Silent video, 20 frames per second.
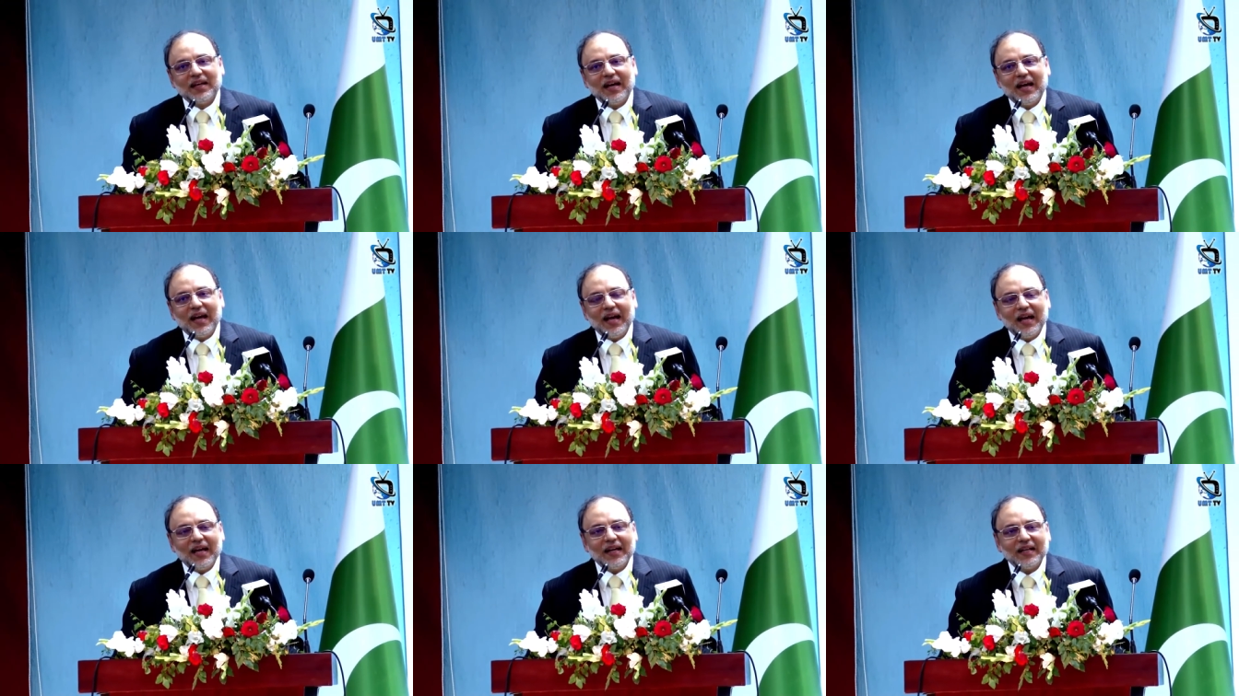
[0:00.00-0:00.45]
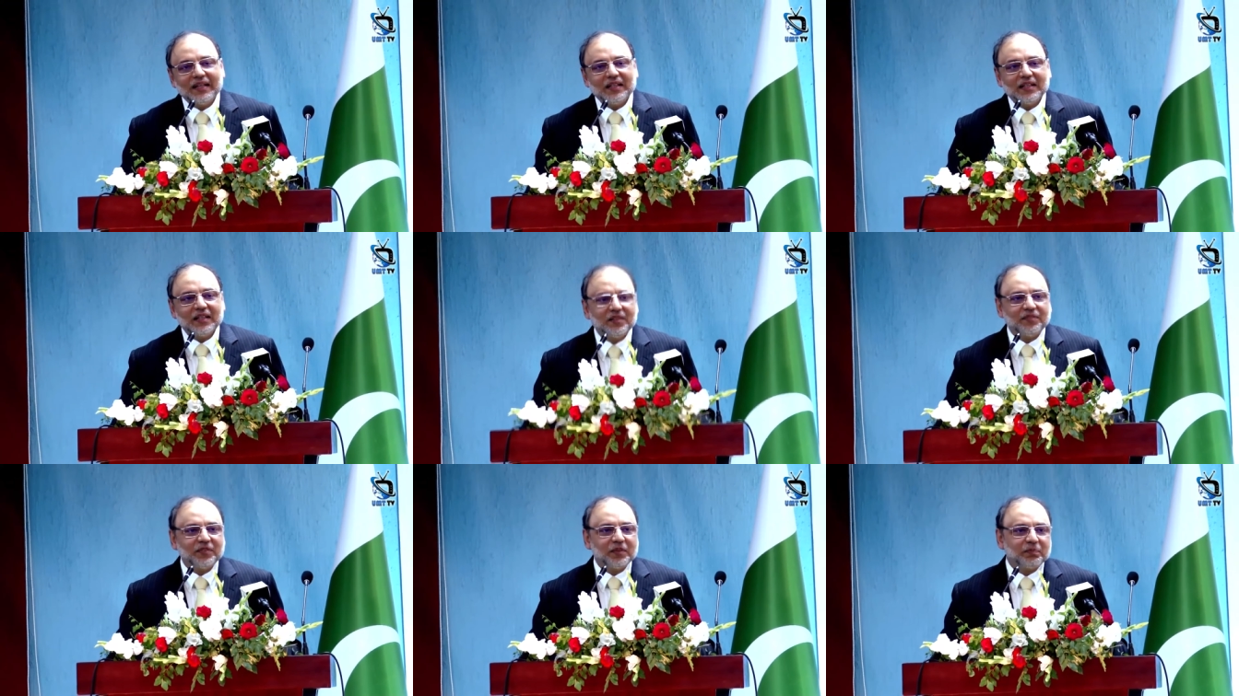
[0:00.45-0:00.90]
and
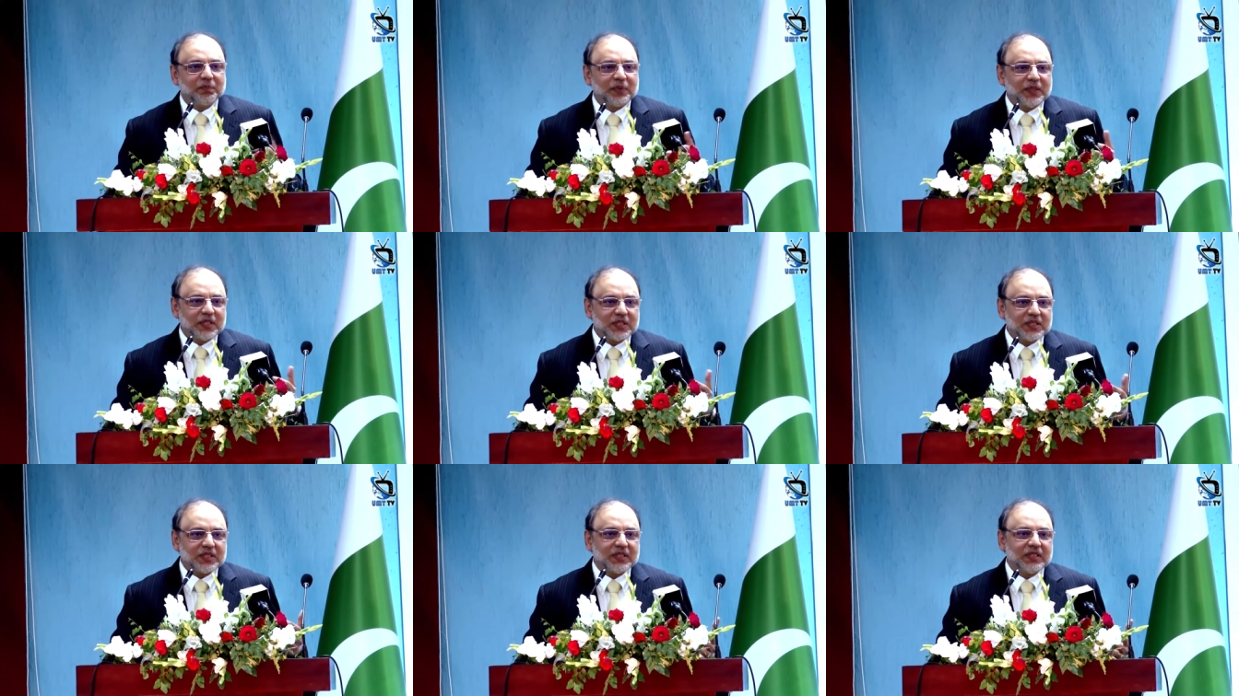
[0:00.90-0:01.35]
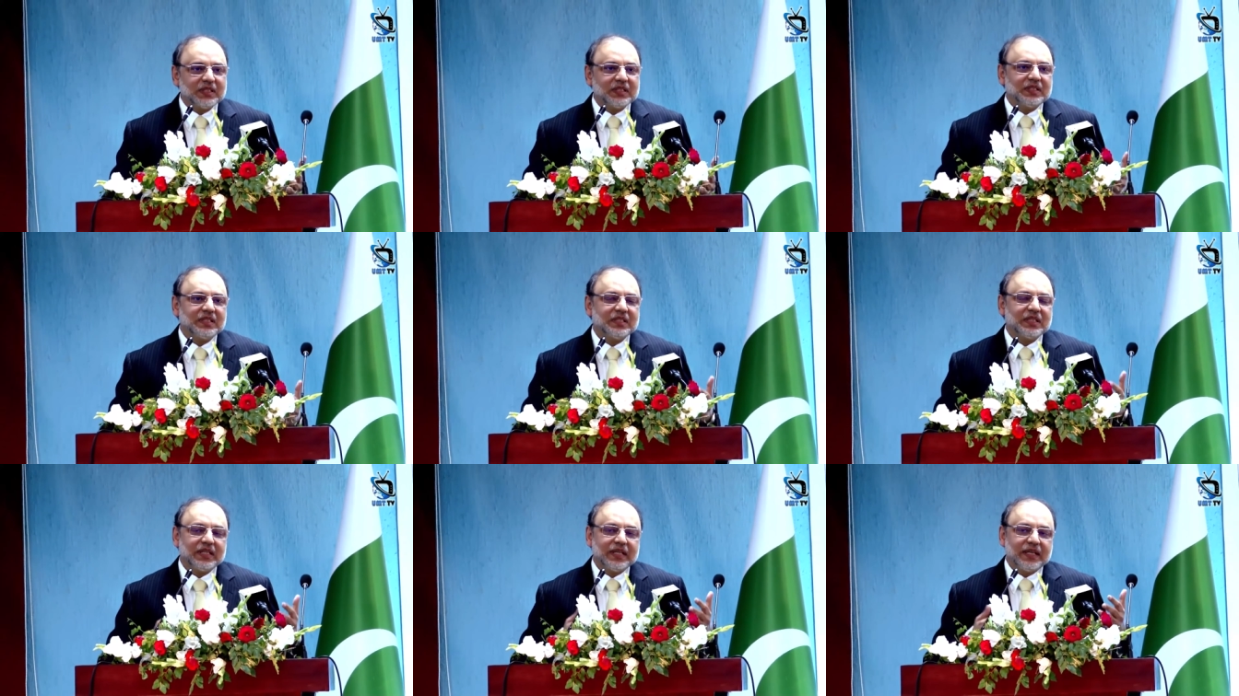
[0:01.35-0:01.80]
if a person
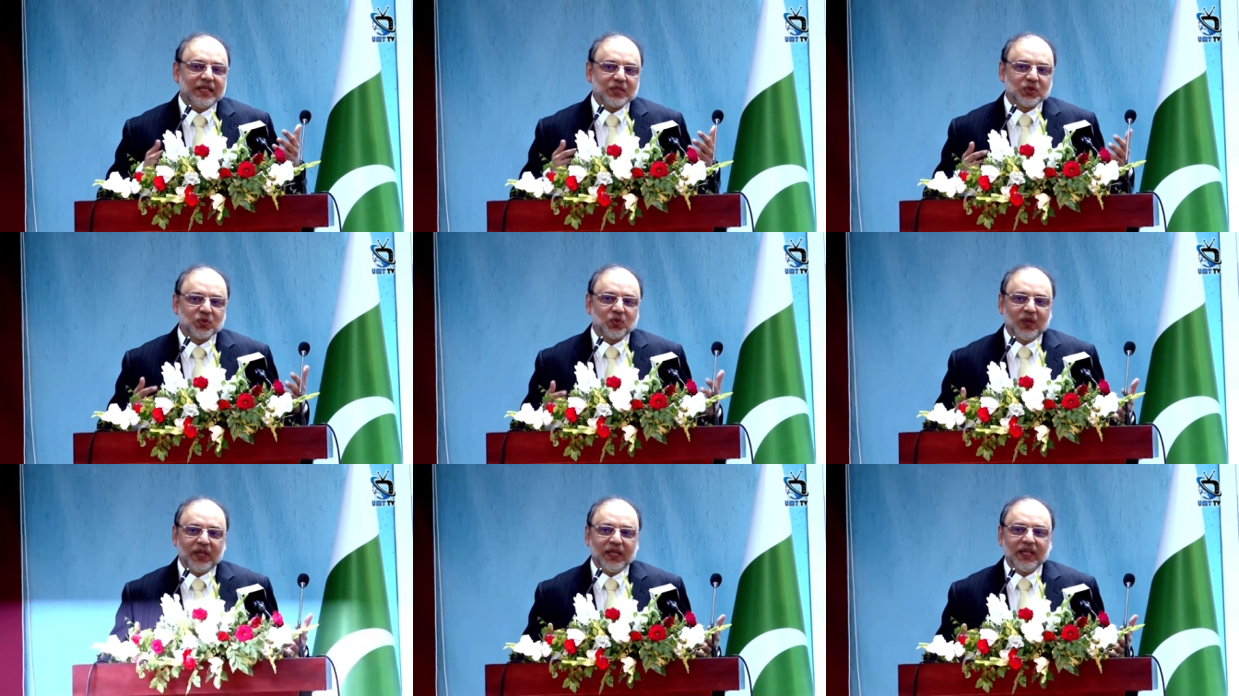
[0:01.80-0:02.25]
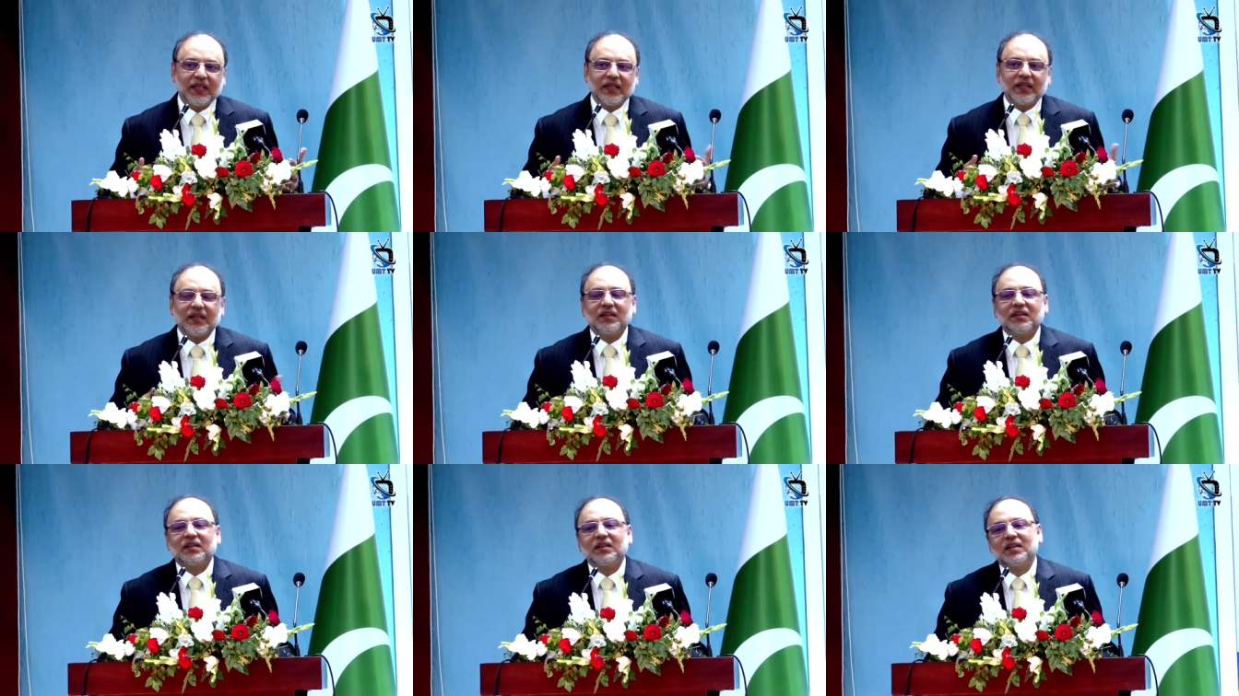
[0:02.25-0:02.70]
is willing
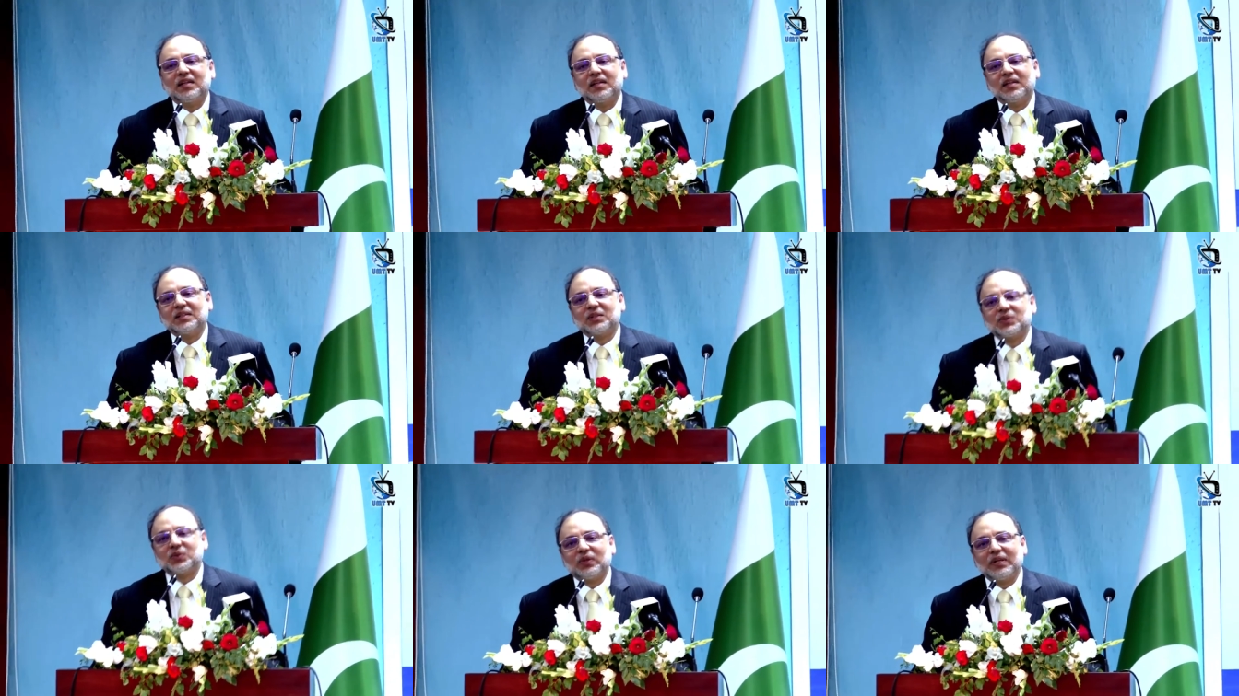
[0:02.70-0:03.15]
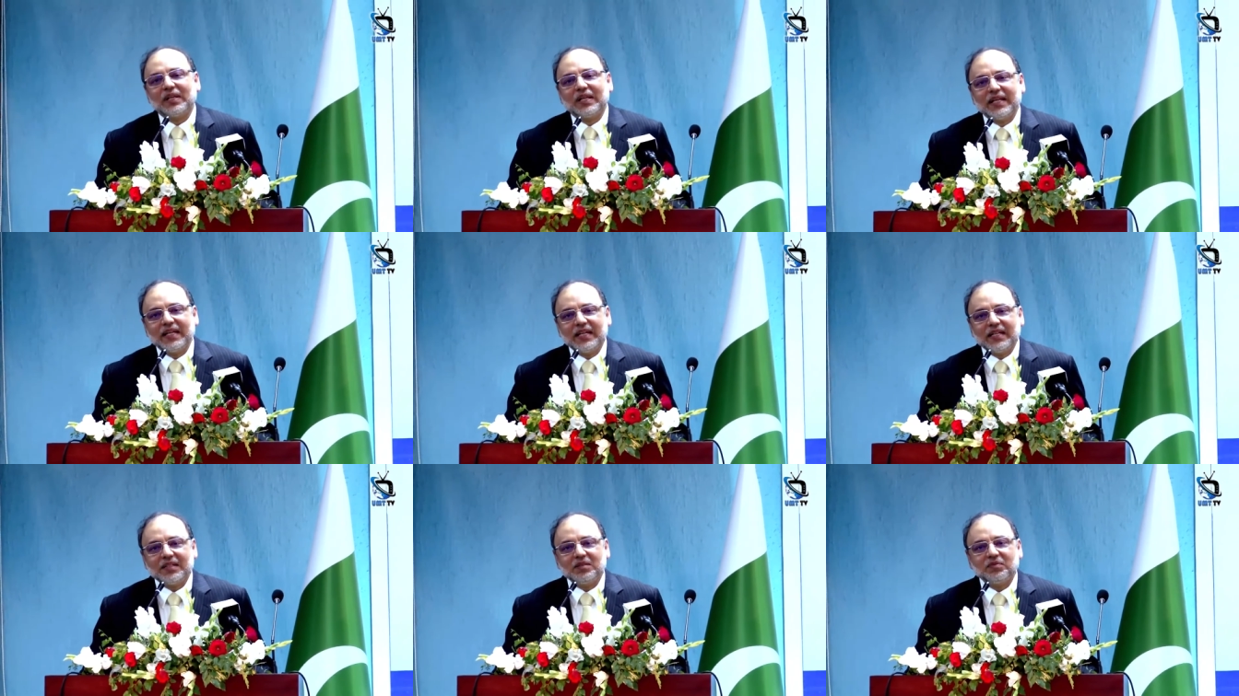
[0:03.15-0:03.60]
to
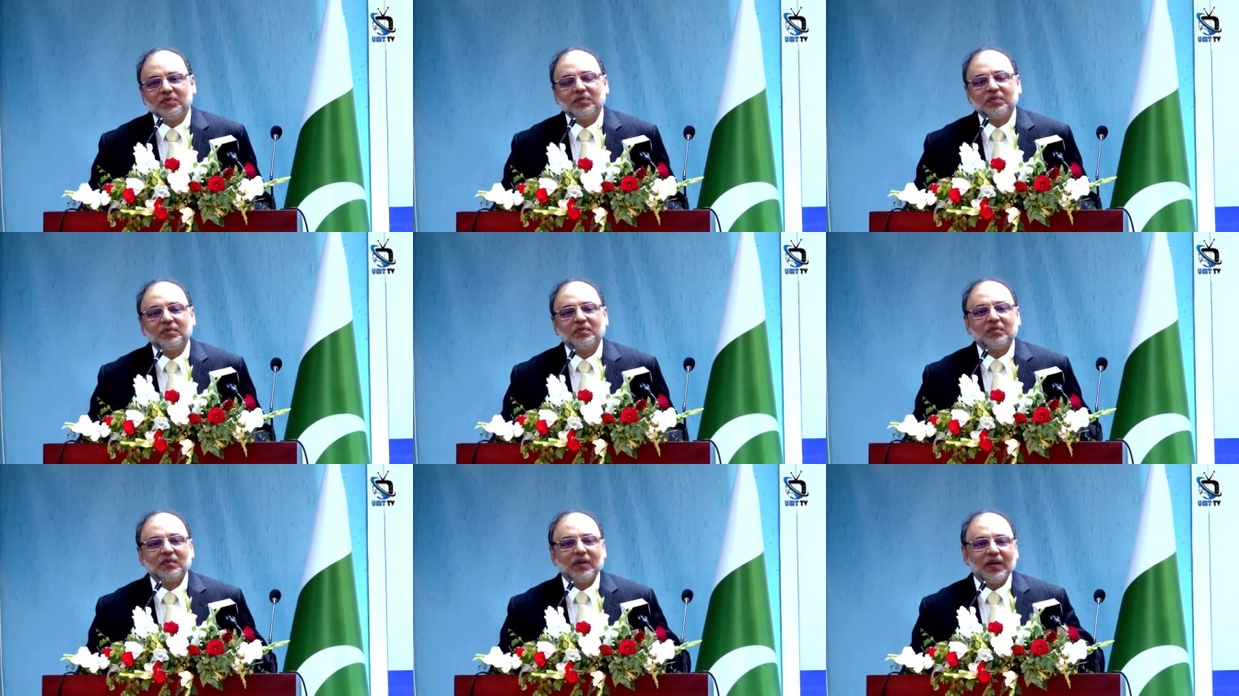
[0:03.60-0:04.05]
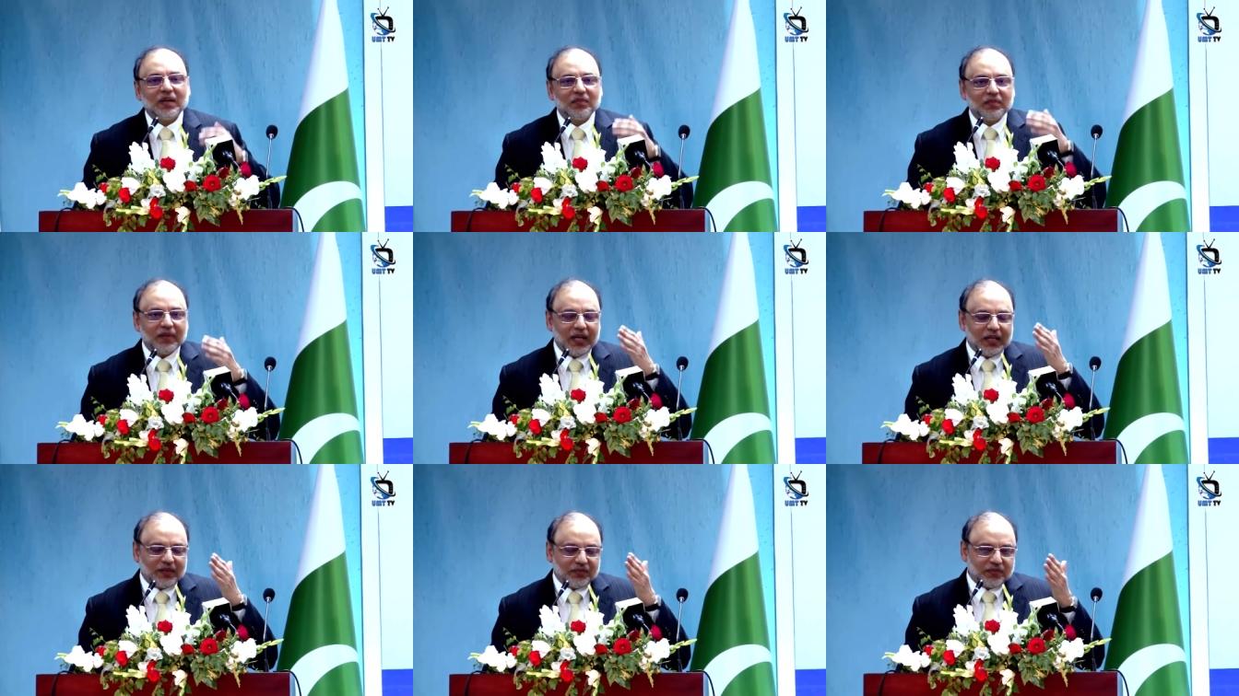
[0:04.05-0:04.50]
lead
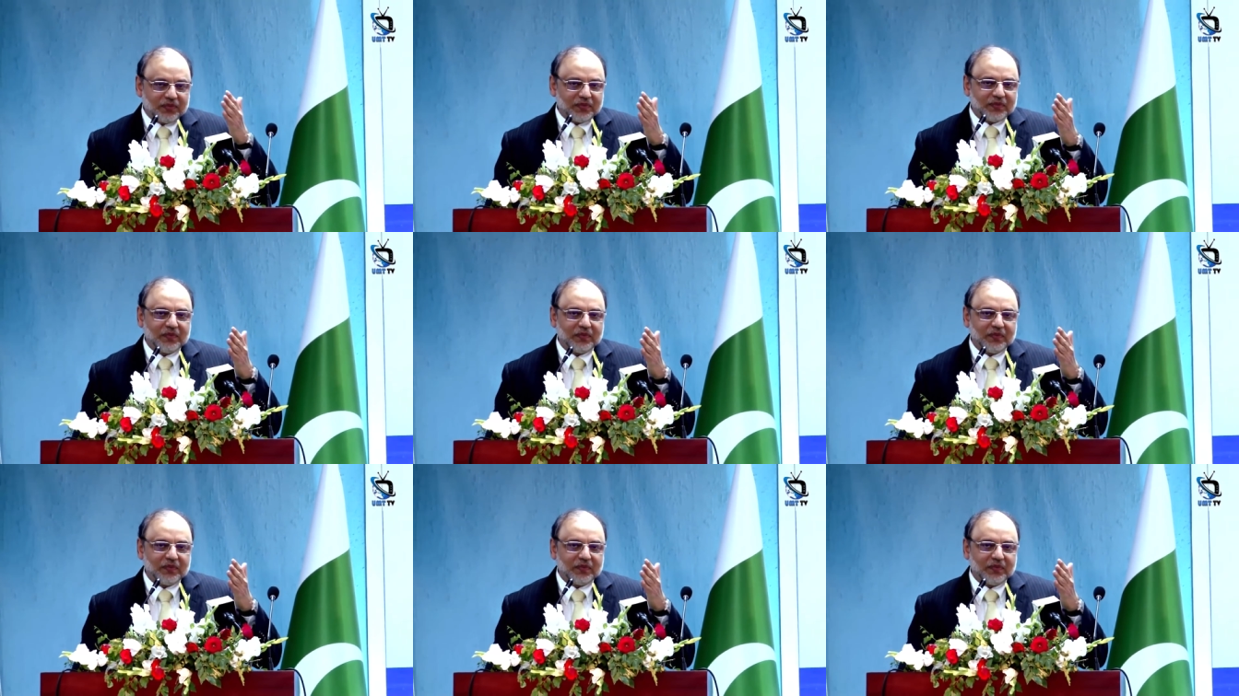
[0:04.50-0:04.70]
at,